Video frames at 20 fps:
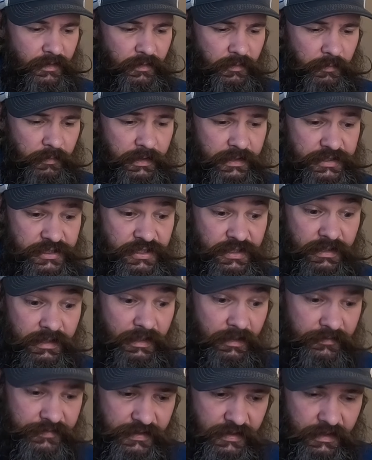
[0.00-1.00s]
which
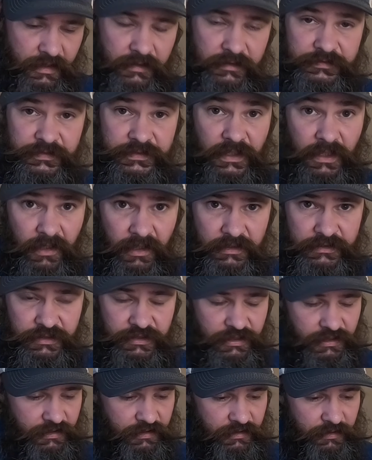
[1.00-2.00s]
gives enough
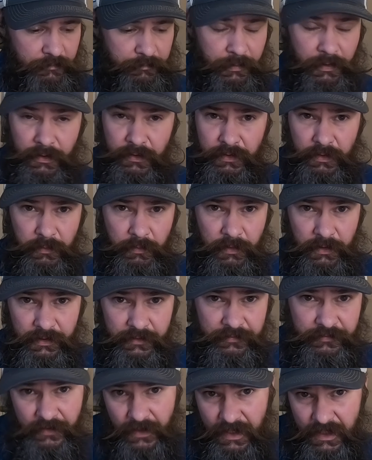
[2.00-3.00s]
oxygen to burn the
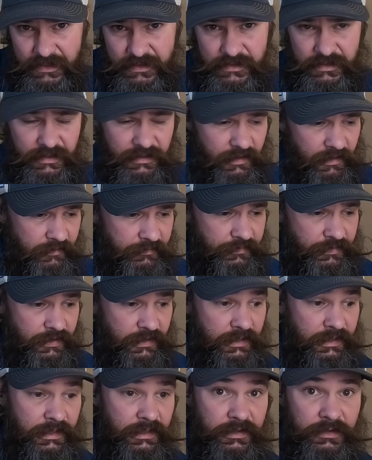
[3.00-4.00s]
wood fast enough
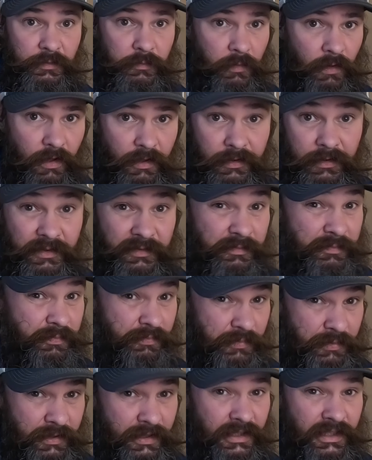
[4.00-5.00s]
to heat the water
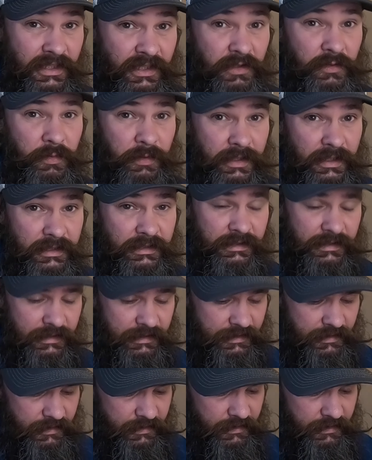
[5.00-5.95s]
pretty quickly.